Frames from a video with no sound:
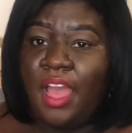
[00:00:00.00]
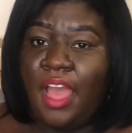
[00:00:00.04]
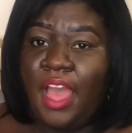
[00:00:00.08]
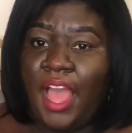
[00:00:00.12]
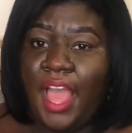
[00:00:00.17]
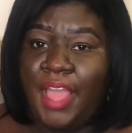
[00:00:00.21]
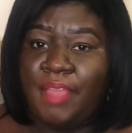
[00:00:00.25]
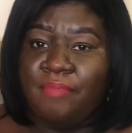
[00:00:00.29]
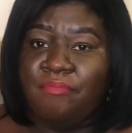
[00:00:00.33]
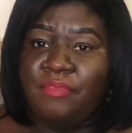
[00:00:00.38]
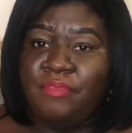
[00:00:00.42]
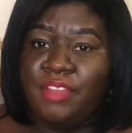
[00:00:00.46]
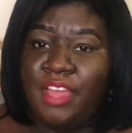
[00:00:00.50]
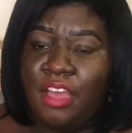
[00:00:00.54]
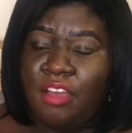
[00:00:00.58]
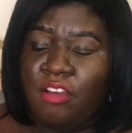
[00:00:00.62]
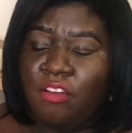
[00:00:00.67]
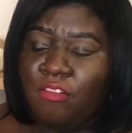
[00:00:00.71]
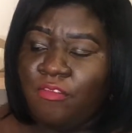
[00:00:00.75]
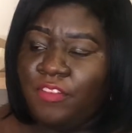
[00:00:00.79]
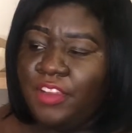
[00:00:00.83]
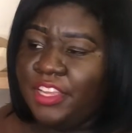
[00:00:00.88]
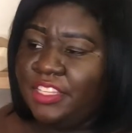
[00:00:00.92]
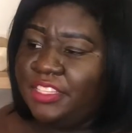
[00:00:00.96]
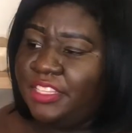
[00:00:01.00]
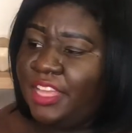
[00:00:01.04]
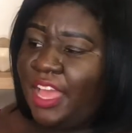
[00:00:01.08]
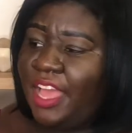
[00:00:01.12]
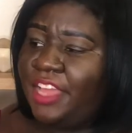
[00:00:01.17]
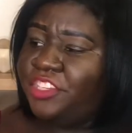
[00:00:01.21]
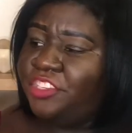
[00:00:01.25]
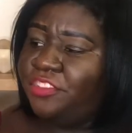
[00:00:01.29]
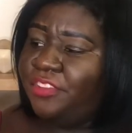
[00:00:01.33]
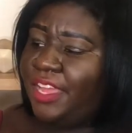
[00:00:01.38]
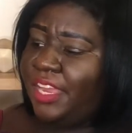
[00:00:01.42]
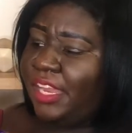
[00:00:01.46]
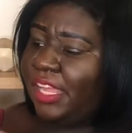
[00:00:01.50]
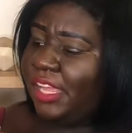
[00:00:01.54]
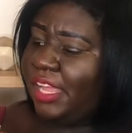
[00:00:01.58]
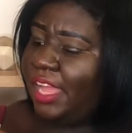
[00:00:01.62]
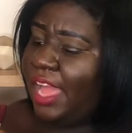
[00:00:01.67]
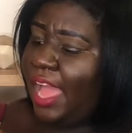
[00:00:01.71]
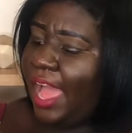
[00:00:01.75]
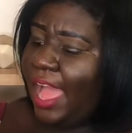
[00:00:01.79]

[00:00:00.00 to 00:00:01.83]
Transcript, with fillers: I'm not over exaggerating.